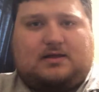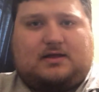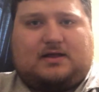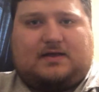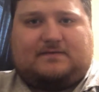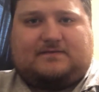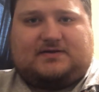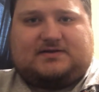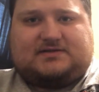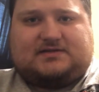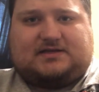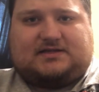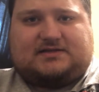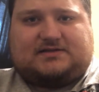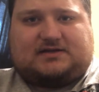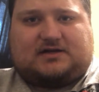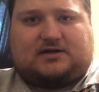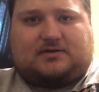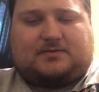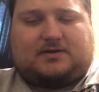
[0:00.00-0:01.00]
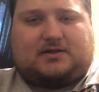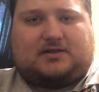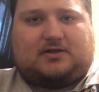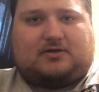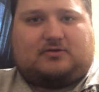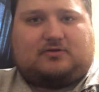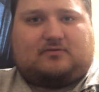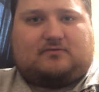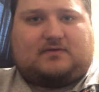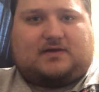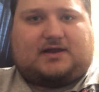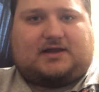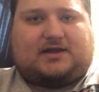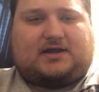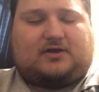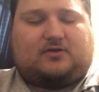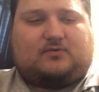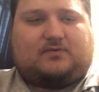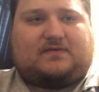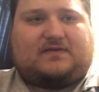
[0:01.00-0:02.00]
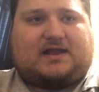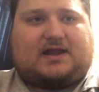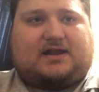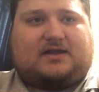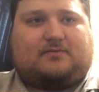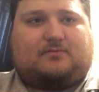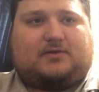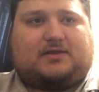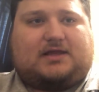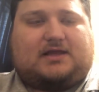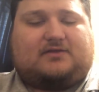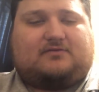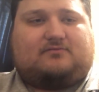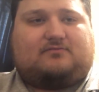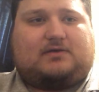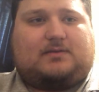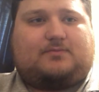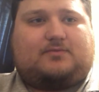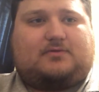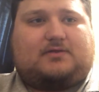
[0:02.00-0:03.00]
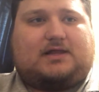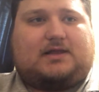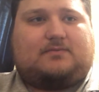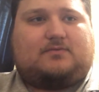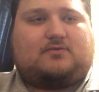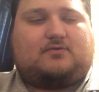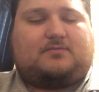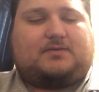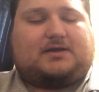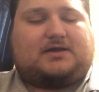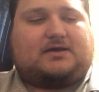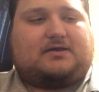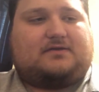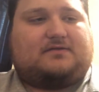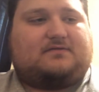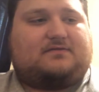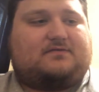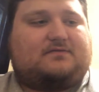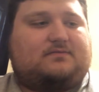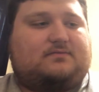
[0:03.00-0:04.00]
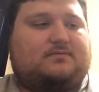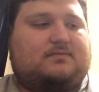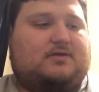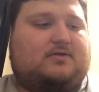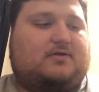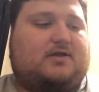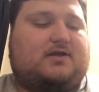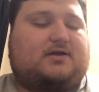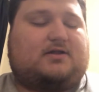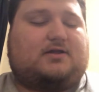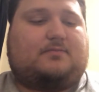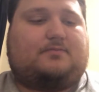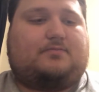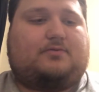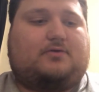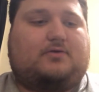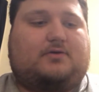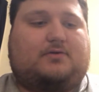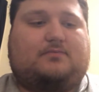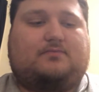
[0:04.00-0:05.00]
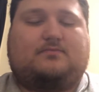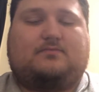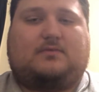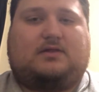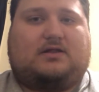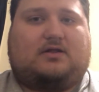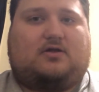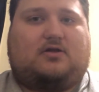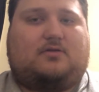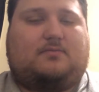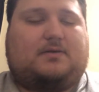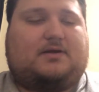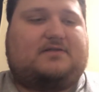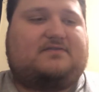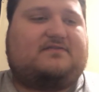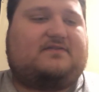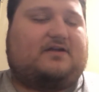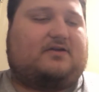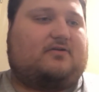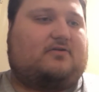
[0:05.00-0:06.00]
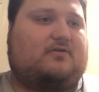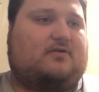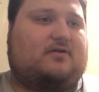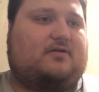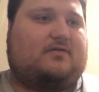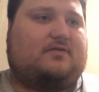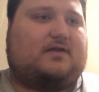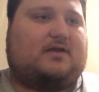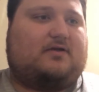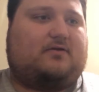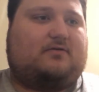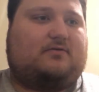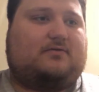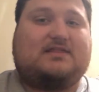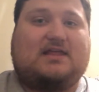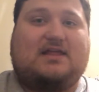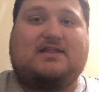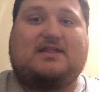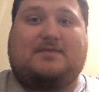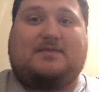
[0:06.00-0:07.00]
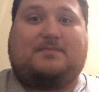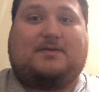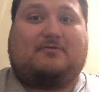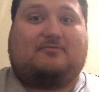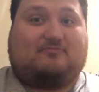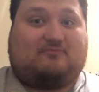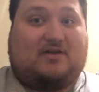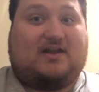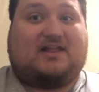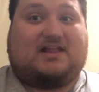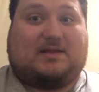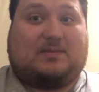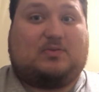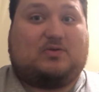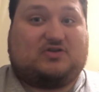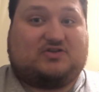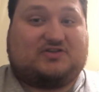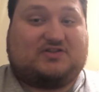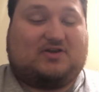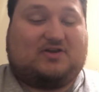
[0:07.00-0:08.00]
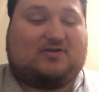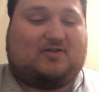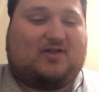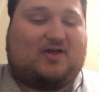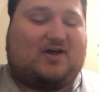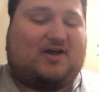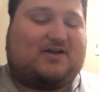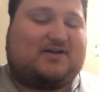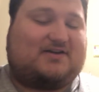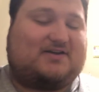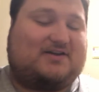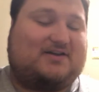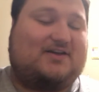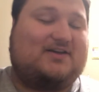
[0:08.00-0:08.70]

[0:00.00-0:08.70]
Obviously, this Autobot logo right here was added as a repro label because they're not going to put an Autobot sticker on there. Then they'd be really pushing their luck.